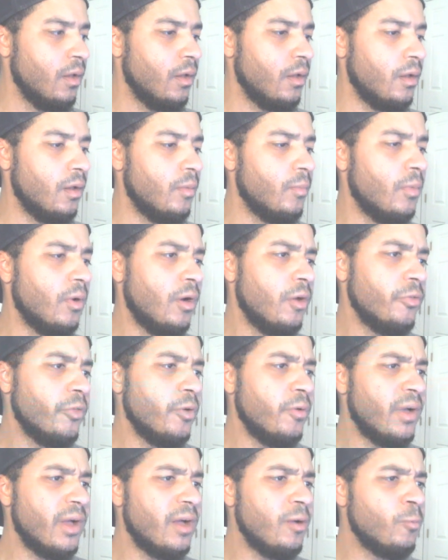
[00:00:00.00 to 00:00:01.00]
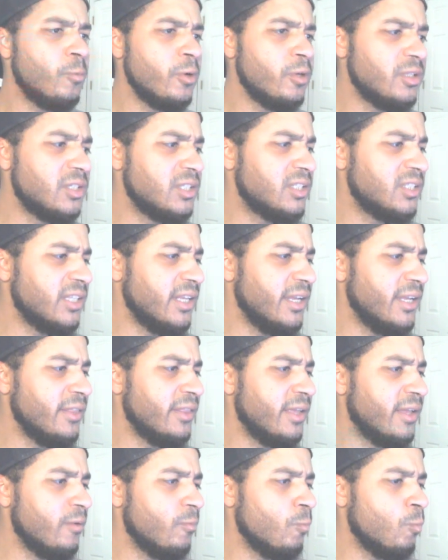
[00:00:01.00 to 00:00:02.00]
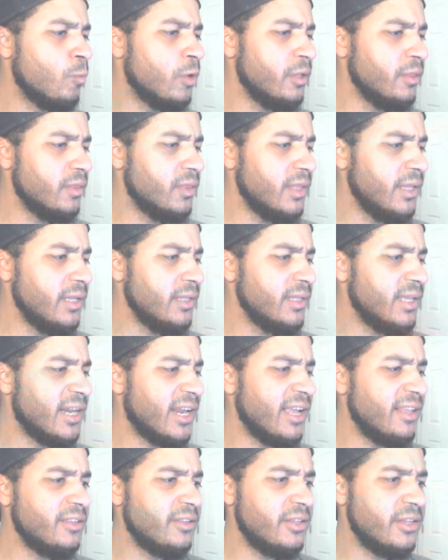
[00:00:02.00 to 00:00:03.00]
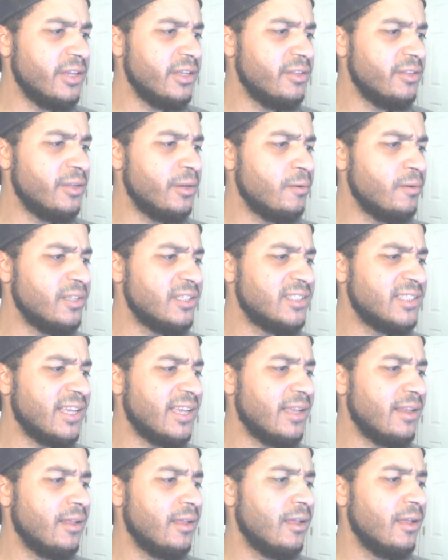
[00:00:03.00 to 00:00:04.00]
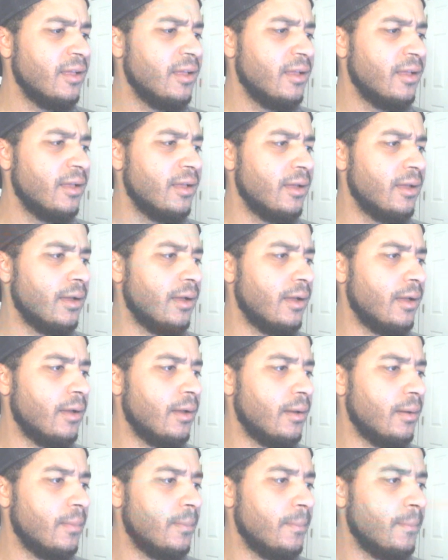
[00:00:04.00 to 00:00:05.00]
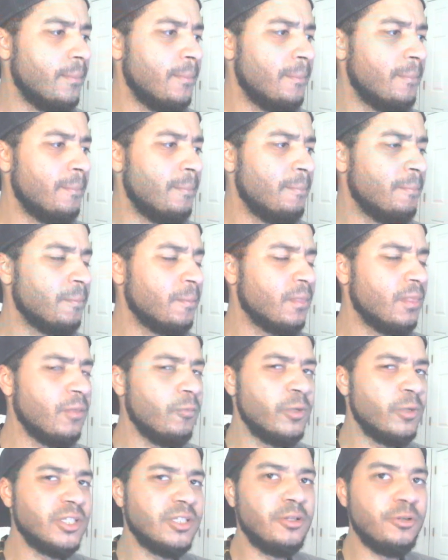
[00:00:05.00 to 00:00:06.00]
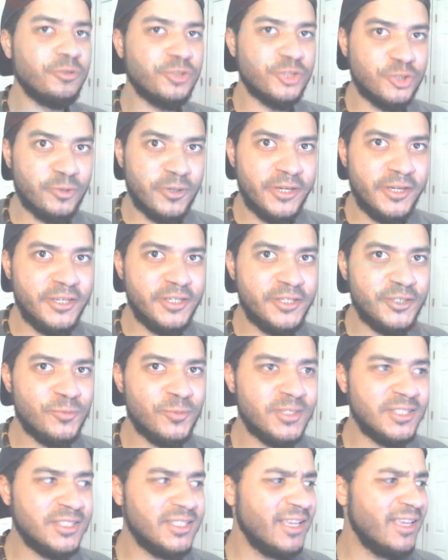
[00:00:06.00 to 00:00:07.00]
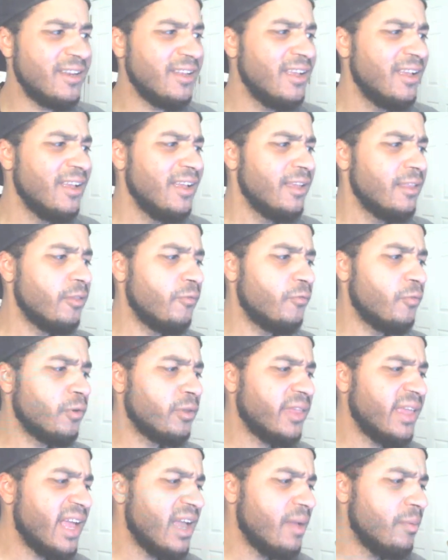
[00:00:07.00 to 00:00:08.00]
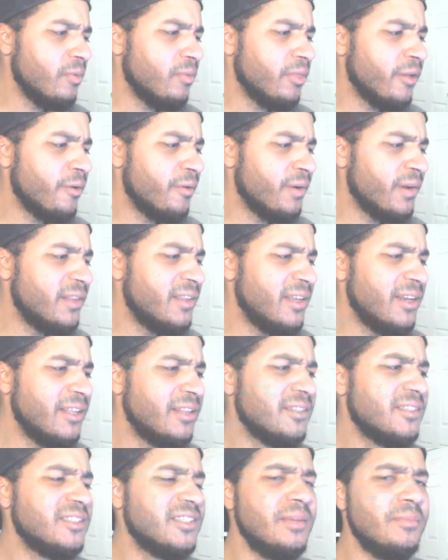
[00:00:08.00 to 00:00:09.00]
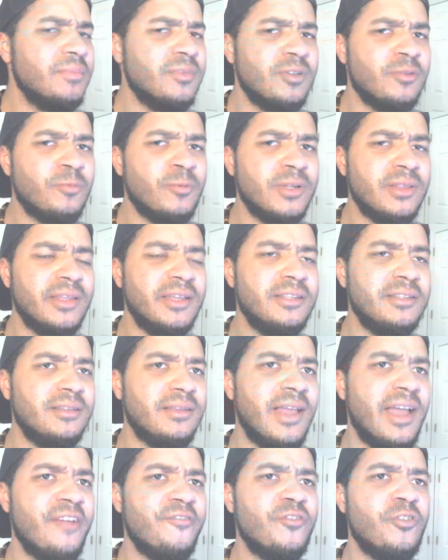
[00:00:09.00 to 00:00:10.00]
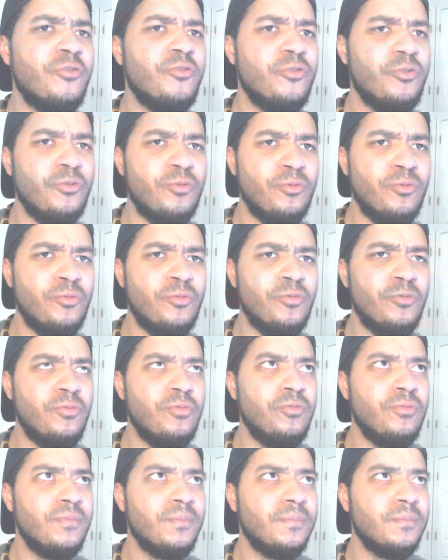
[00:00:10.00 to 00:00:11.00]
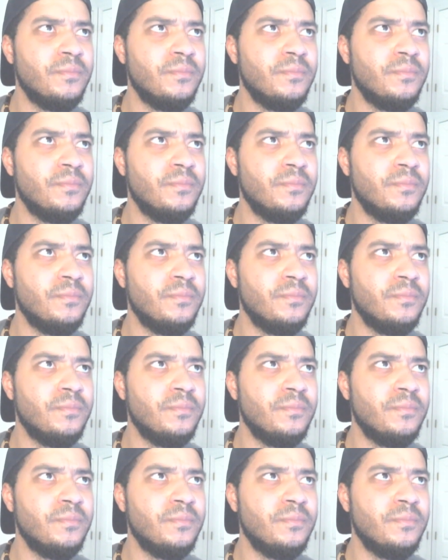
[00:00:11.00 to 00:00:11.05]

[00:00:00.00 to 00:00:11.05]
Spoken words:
Although I will say that one thing that I did notice that was a little strange was that the vocabulary didn't seem to really have to do,